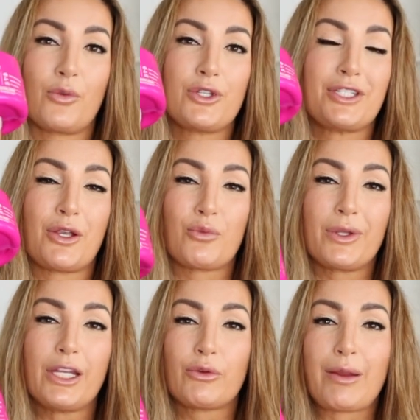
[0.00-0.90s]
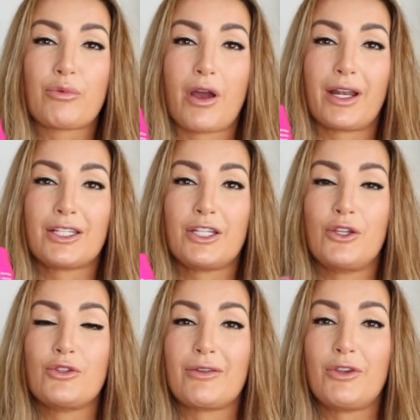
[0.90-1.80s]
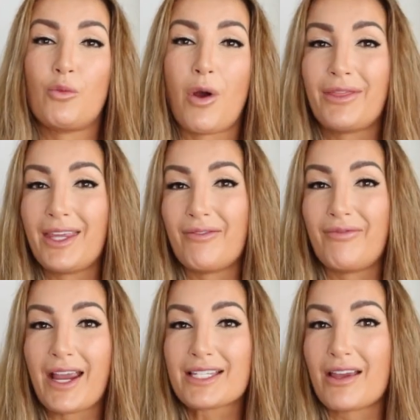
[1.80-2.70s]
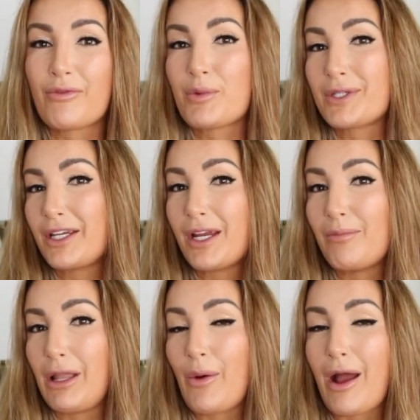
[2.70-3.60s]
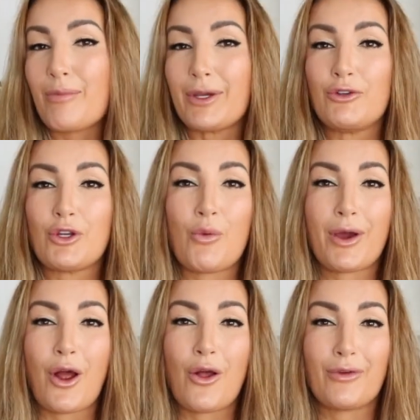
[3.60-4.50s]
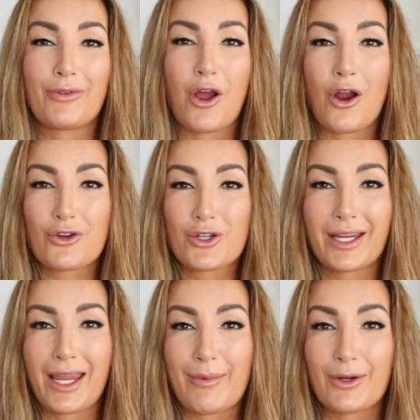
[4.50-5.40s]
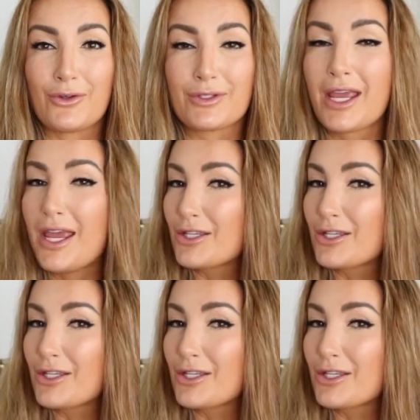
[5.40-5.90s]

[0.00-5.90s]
which is a really great product to use if you want the effects of a Brazilian blowout, but you don't want all of the harsh chemicals.